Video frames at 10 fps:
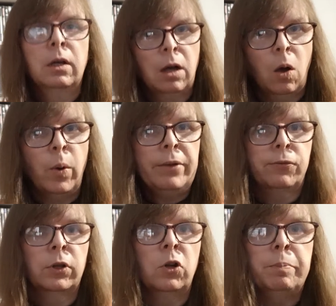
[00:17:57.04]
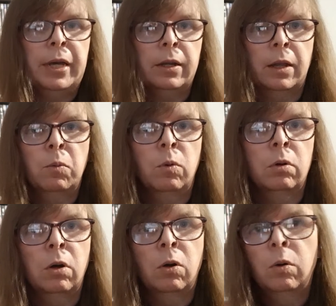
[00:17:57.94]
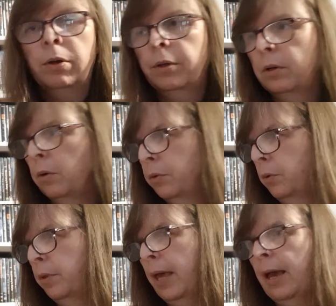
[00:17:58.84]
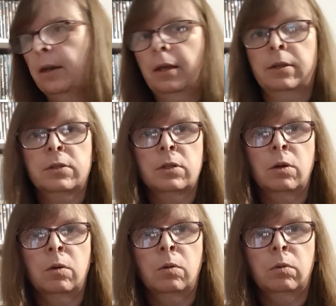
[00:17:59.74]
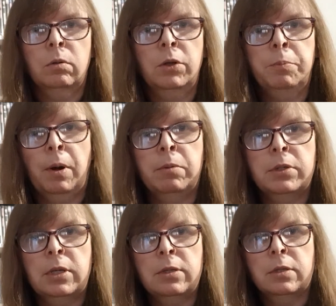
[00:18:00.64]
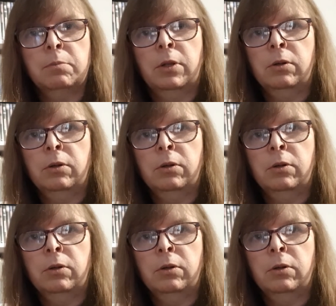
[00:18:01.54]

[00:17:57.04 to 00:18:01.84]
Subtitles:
I'll wait for a little bit and we'll go through that. And so you probably see some little